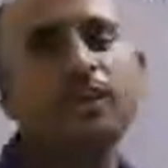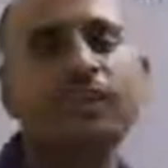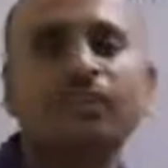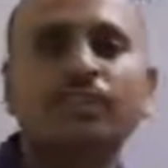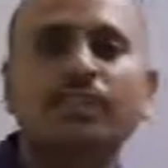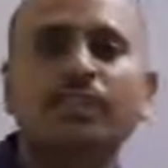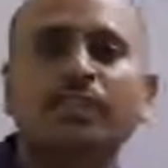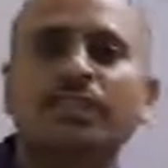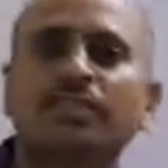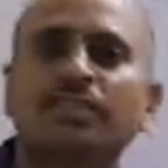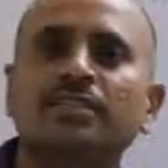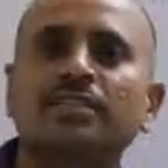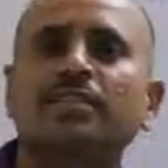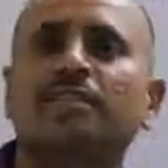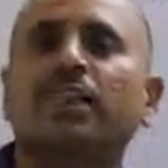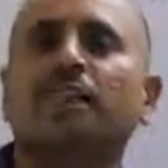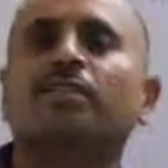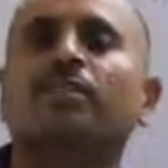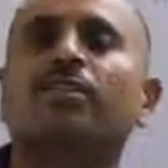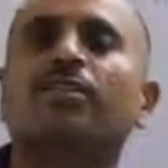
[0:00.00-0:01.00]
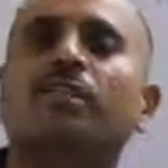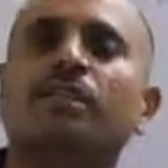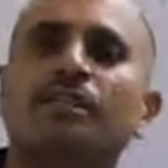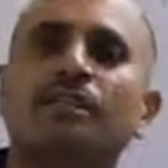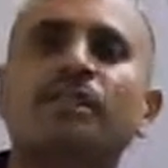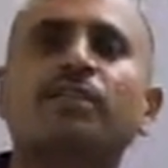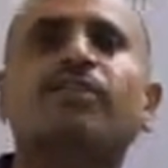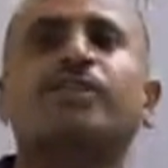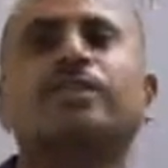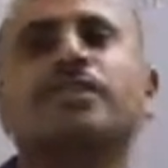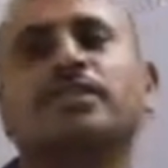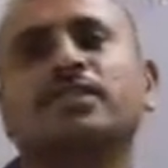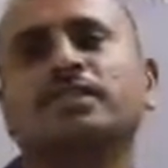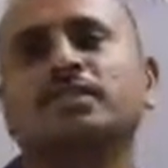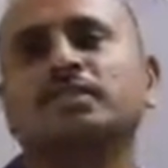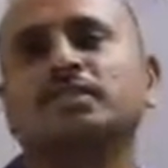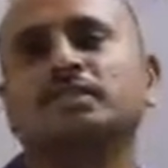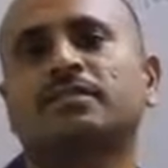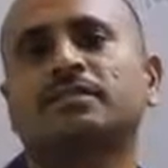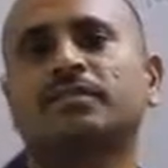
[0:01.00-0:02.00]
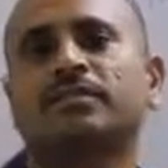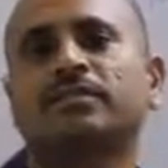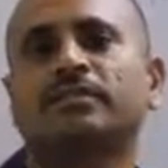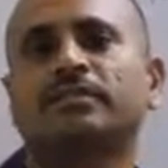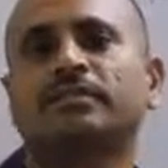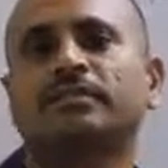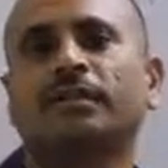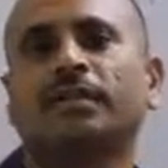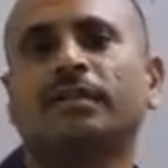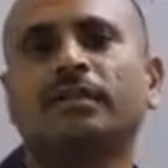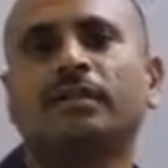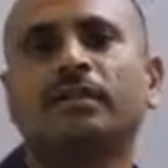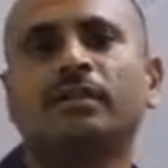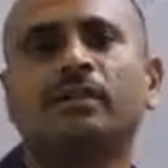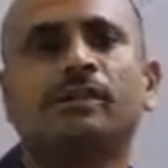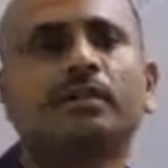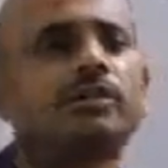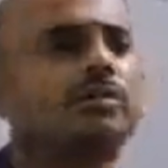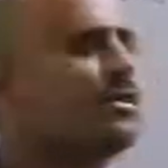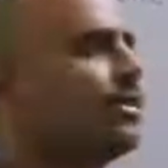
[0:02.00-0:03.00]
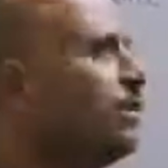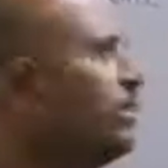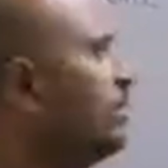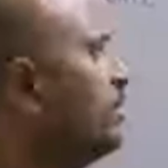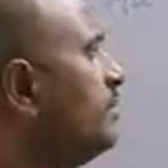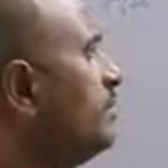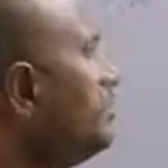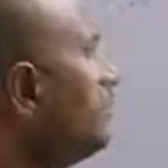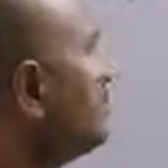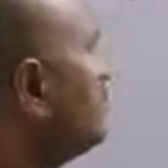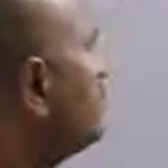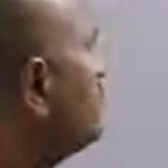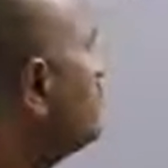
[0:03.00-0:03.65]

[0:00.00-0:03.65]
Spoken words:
living things and non-living things. So,